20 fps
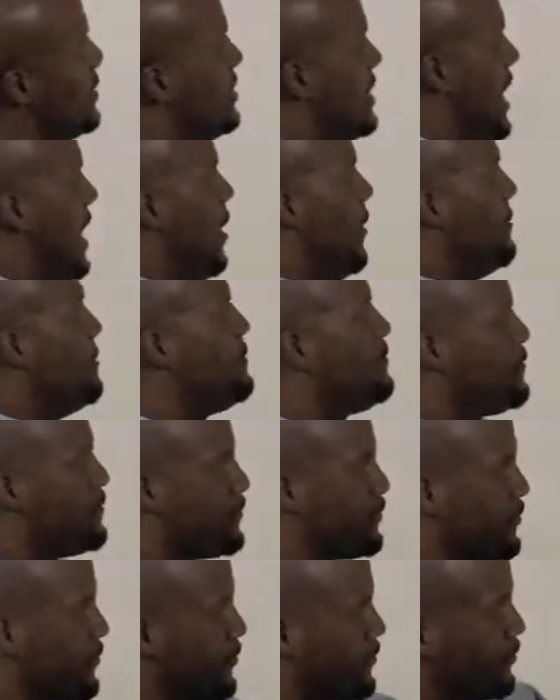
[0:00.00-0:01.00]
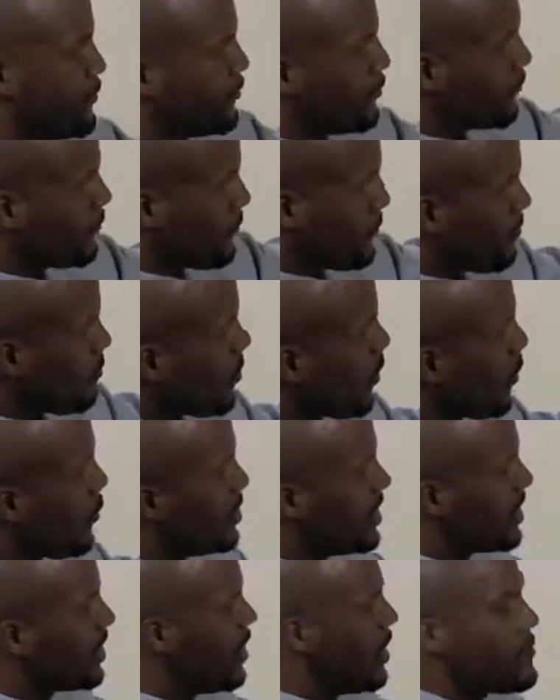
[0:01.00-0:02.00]
Now,
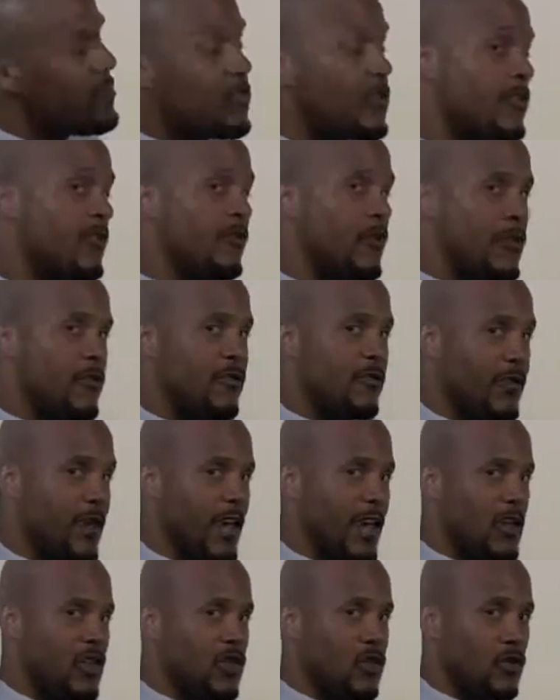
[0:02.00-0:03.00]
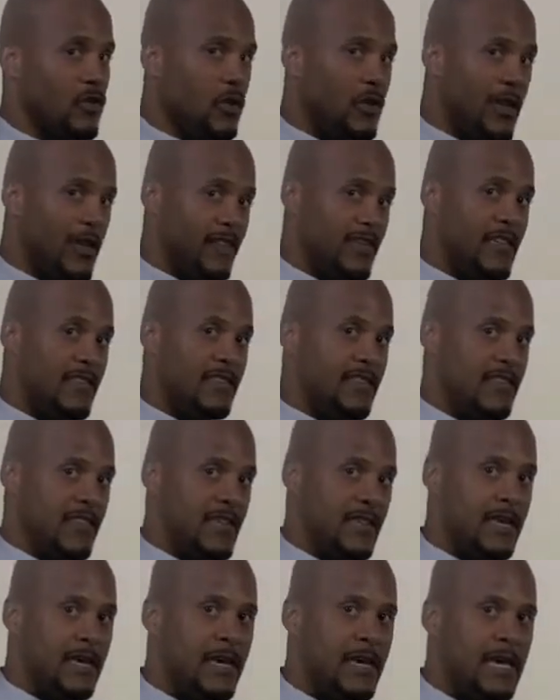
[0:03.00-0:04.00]
when it comes to diversification, at least
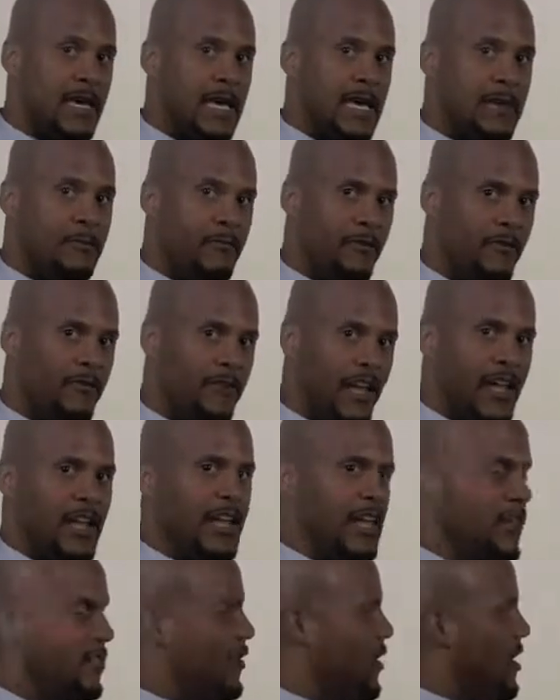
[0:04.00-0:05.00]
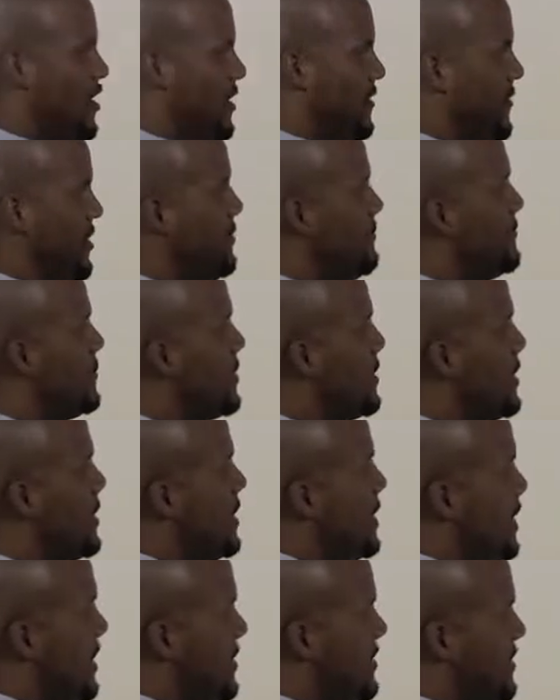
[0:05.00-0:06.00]
the prevailing thought of it,
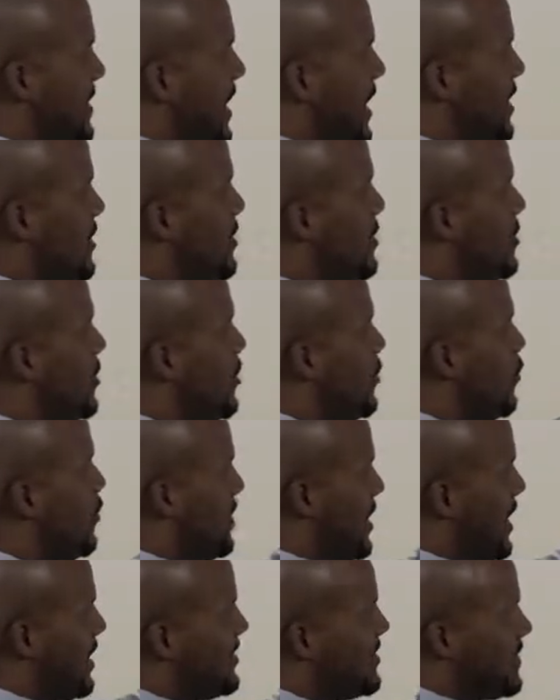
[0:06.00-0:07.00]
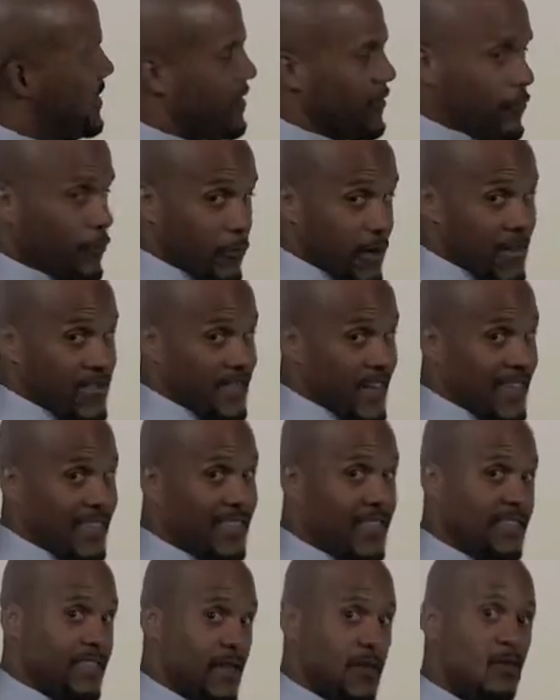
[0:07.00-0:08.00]
is that when I think of risk, I
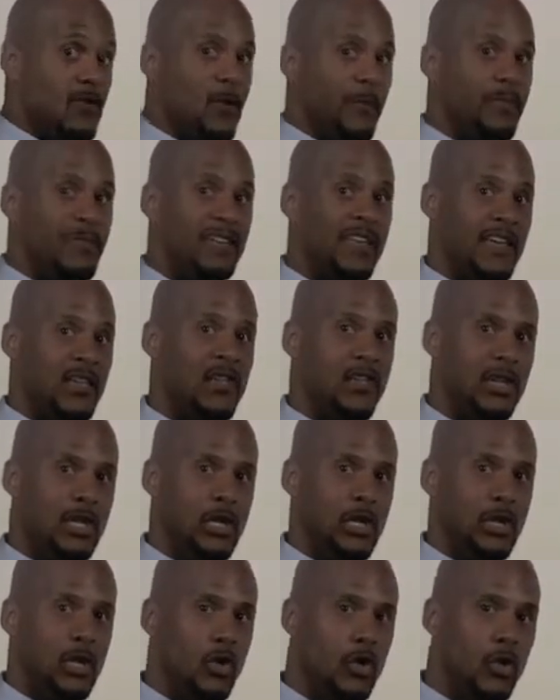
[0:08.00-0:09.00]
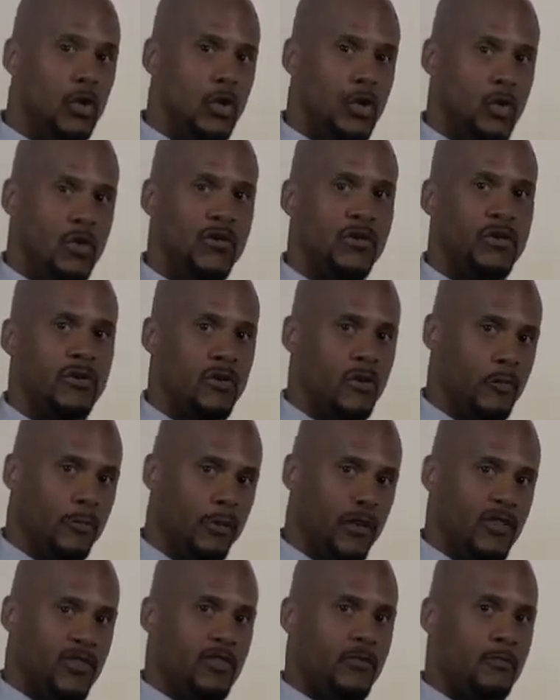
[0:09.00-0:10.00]
think that you could potentially lose your
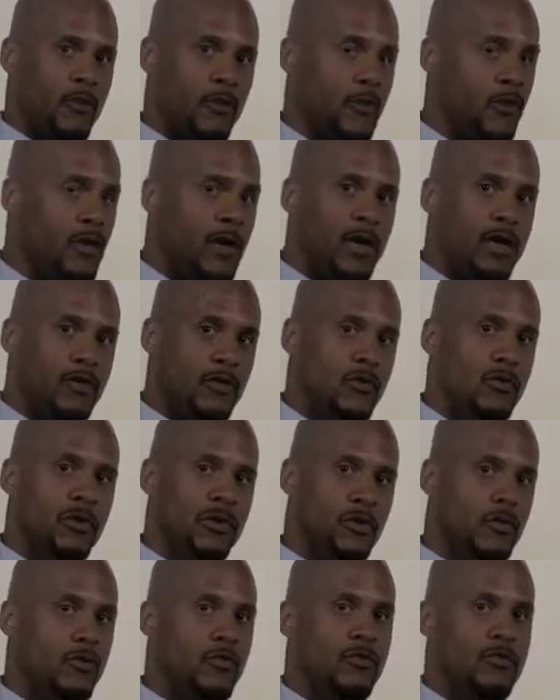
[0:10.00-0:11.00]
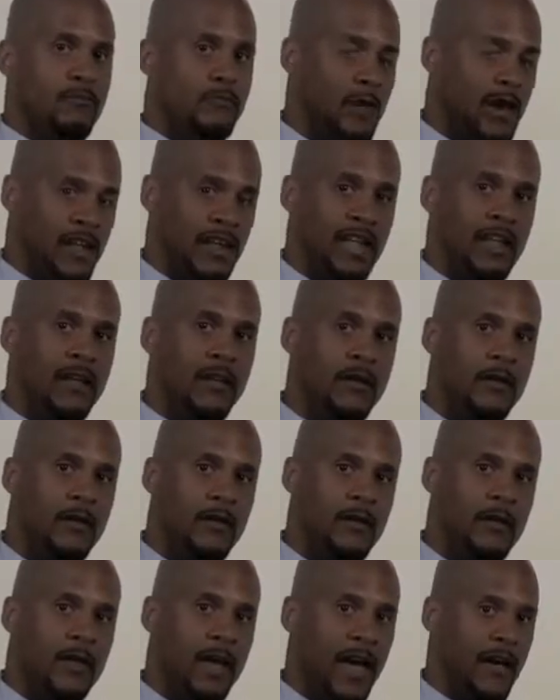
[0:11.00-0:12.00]
principal, you could lose money
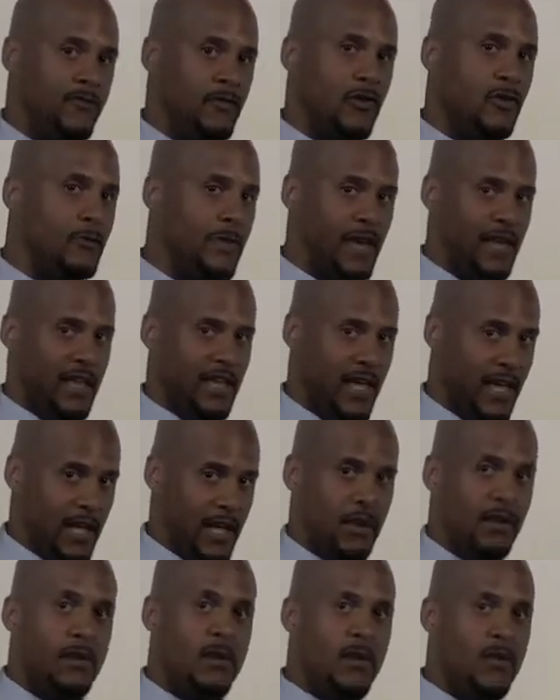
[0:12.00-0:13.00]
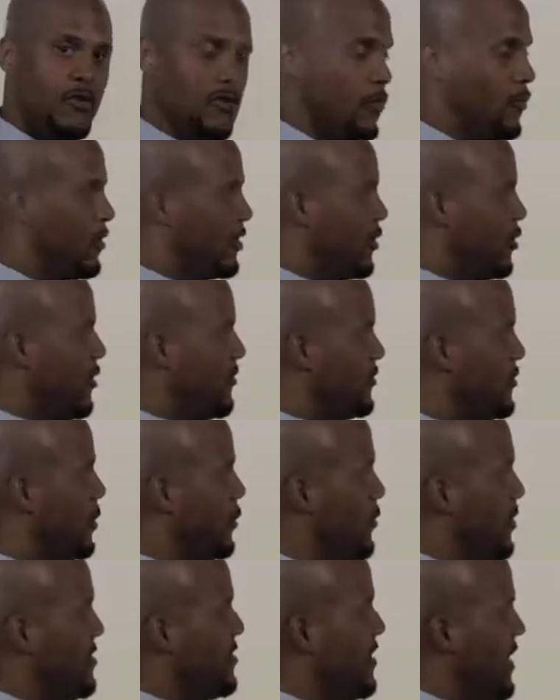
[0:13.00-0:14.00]
after you made a gain. So we're going to go over to
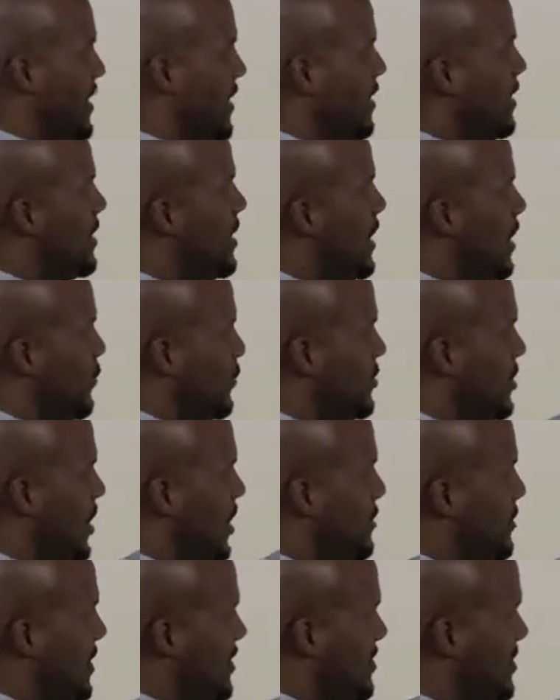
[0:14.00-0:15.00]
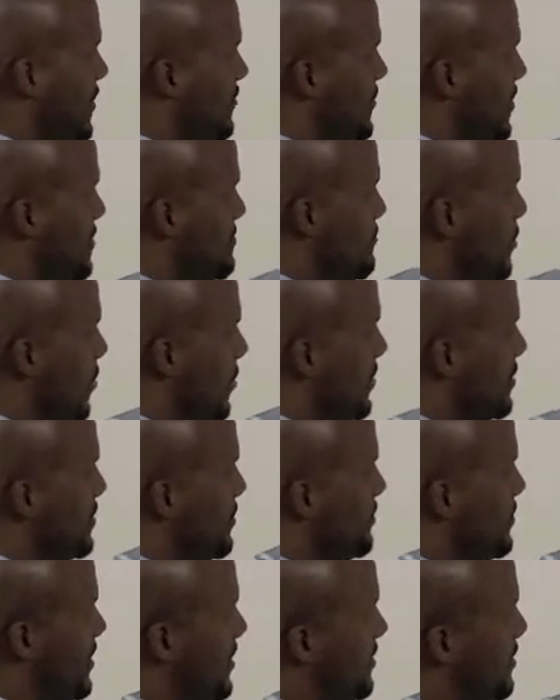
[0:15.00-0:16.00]
a risk tank, and we're talking about stuff that's market
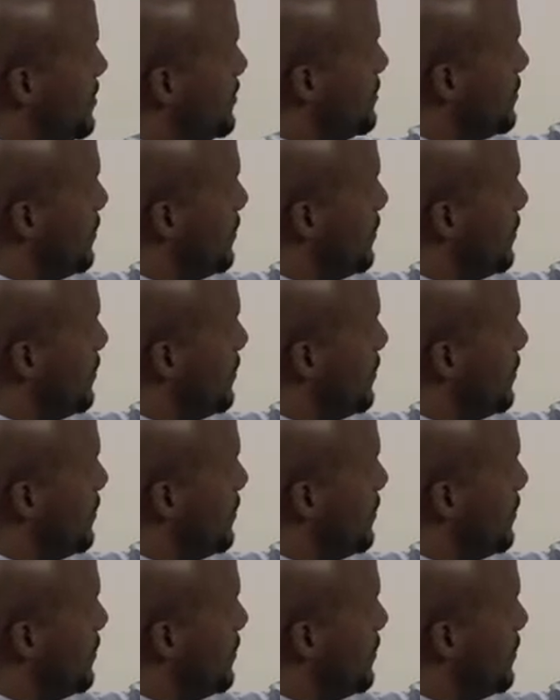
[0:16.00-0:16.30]
dependent,